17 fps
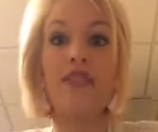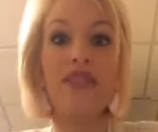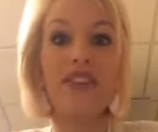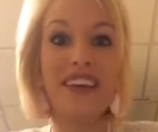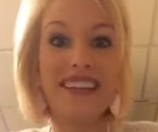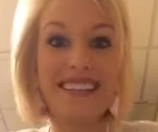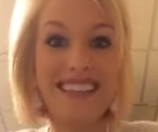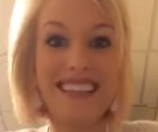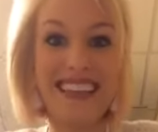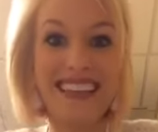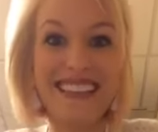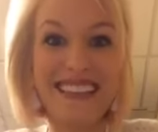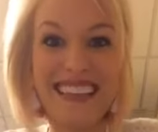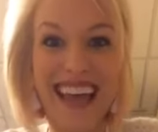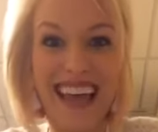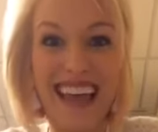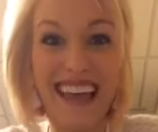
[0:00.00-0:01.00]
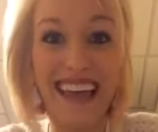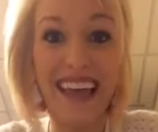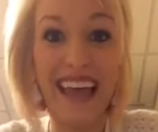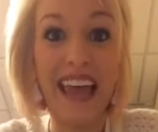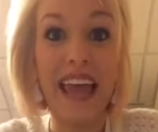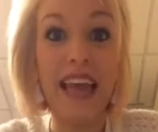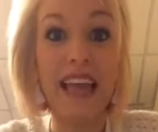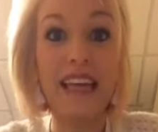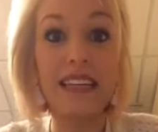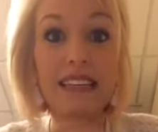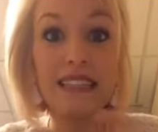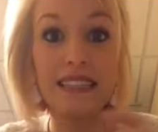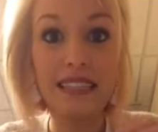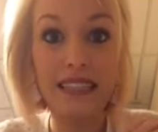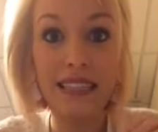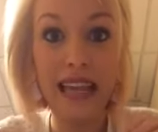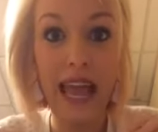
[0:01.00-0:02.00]
This is like
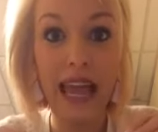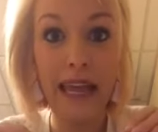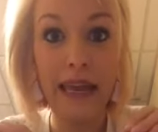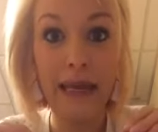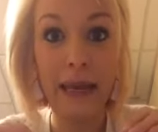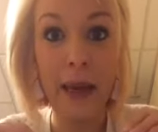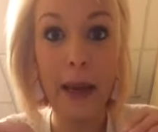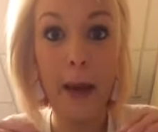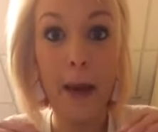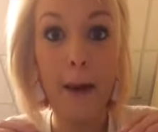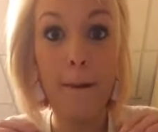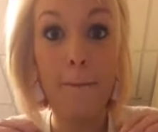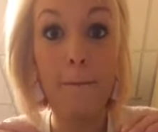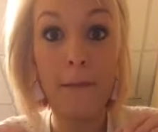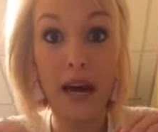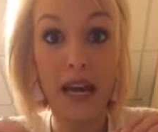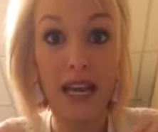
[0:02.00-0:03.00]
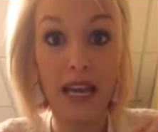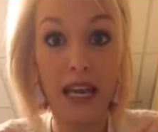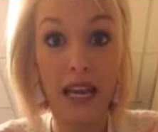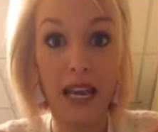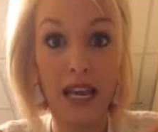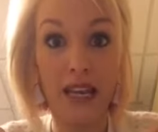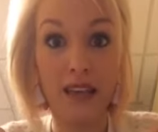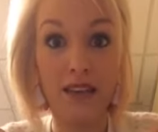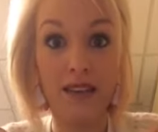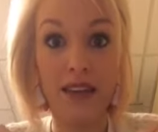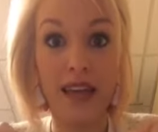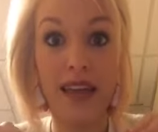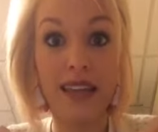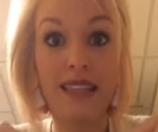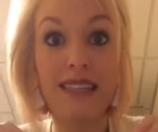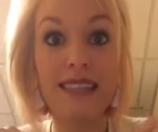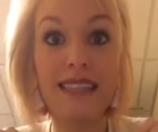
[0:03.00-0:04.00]
insane money.
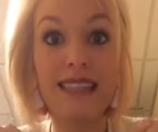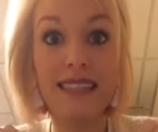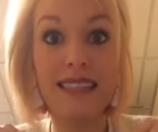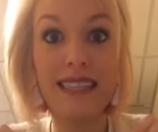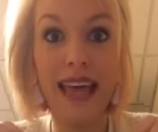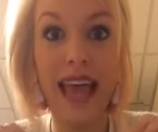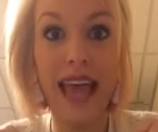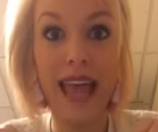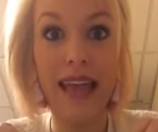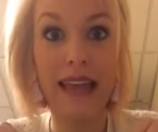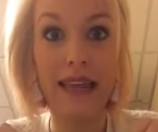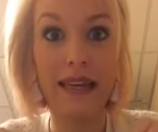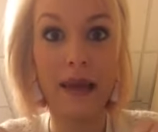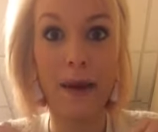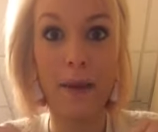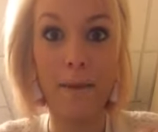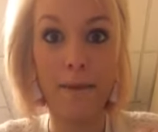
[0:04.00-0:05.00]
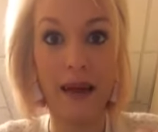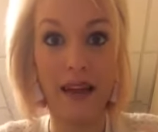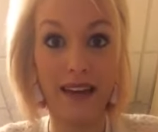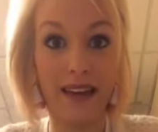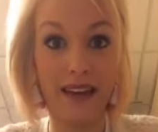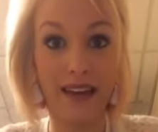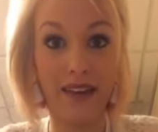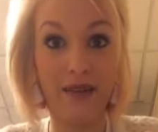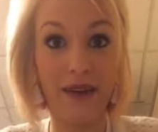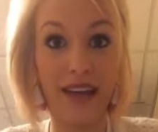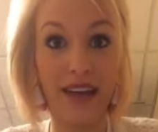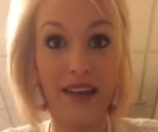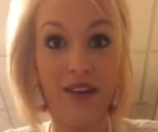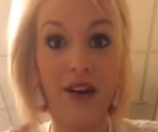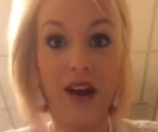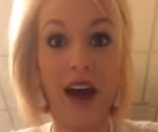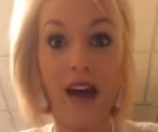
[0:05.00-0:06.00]
Insane money, okay,
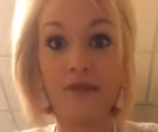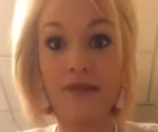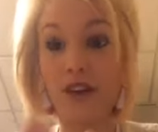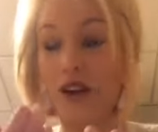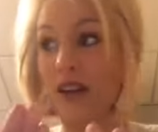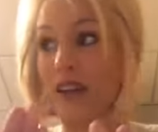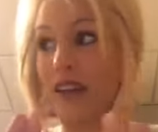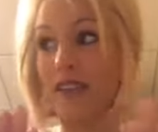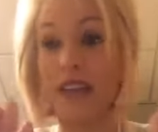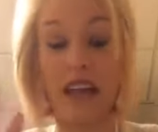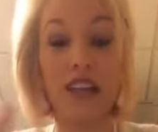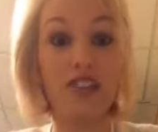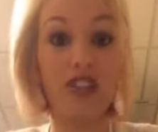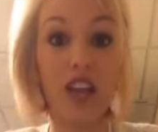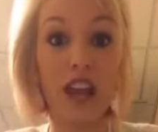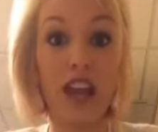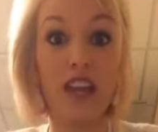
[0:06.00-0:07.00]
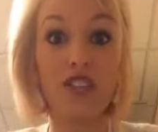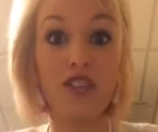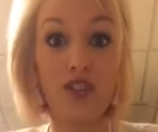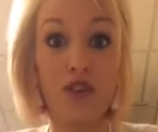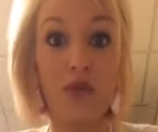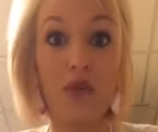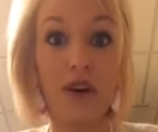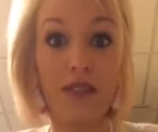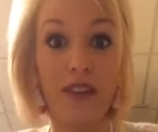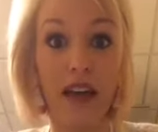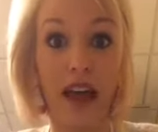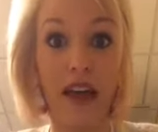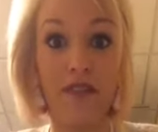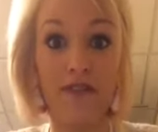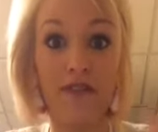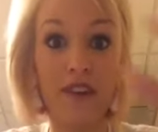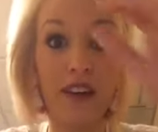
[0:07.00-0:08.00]
y'all? I'm talking like change your
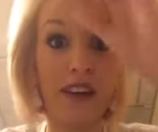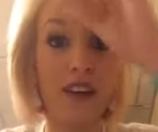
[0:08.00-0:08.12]
life.